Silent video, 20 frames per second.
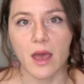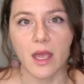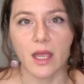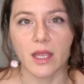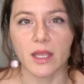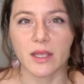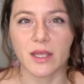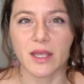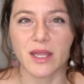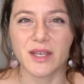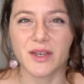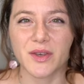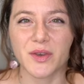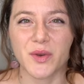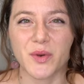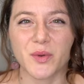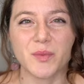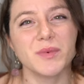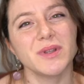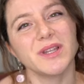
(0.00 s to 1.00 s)
I
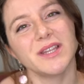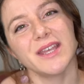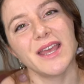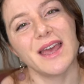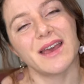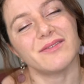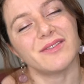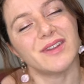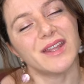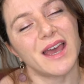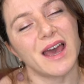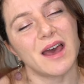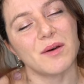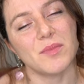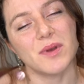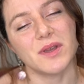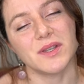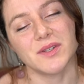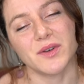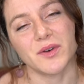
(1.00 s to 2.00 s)
normally have the
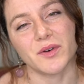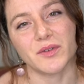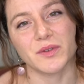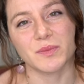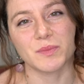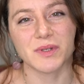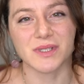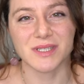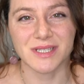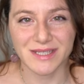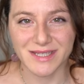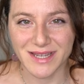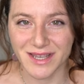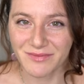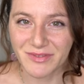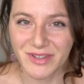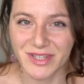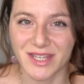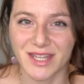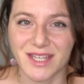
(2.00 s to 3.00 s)
habit of spending
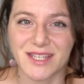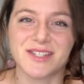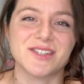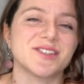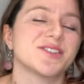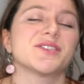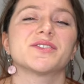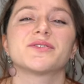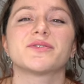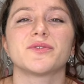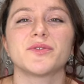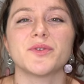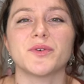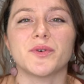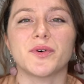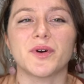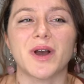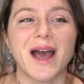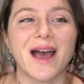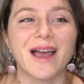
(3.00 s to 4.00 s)
time in nature
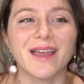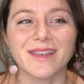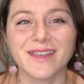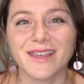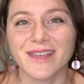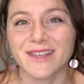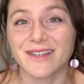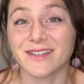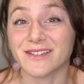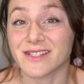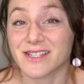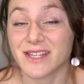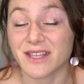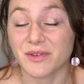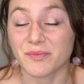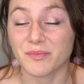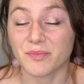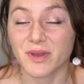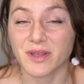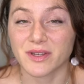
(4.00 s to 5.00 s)
for hiking and
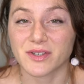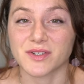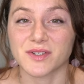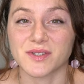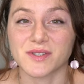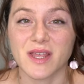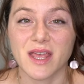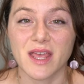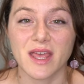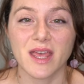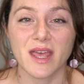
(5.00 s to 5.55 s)
taking pictures,